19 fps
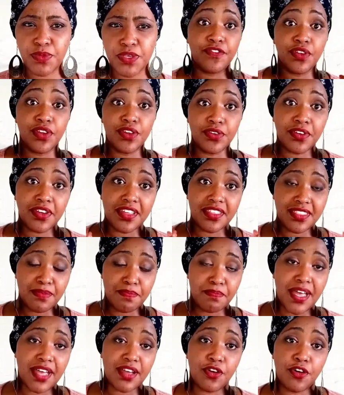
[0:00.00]
If you look at the
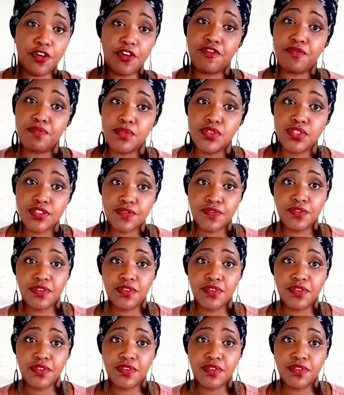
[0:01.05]
back of most